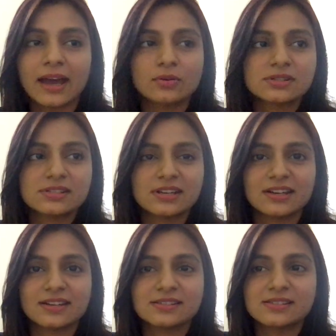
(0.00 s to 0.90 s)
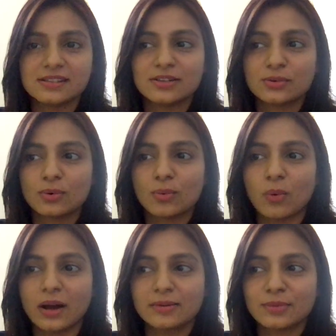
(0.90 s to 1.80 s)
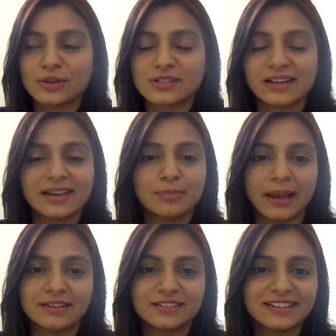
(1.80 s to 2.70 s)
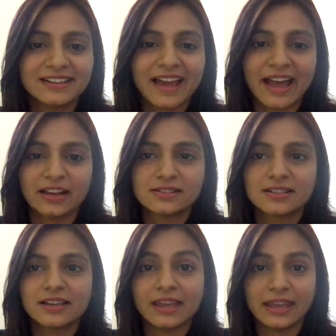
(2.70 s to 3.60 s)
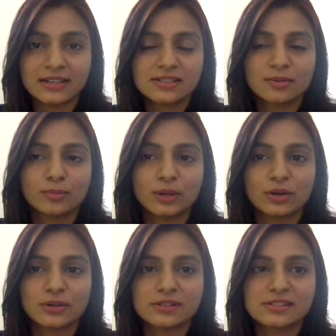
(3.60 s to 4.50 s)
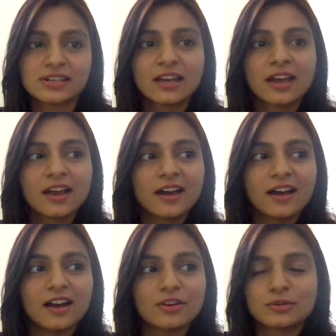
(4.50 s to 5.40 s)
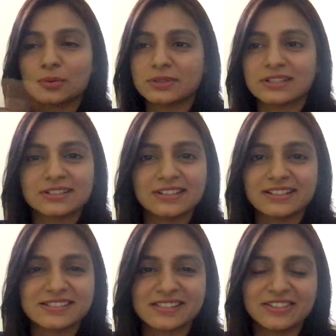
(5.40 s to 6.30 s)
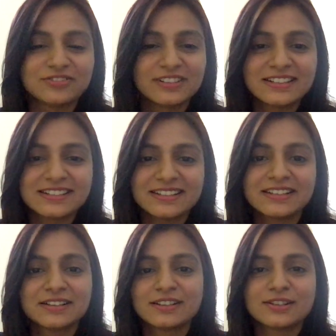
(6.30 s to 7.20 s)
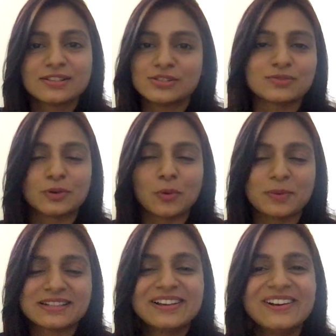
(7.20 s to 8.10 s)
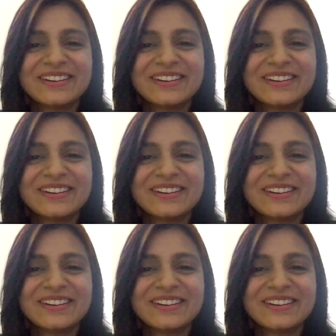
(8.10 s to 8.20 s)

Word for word: I would say zero, one because I like binary, and eight because rotated rate is infinity, just for no particular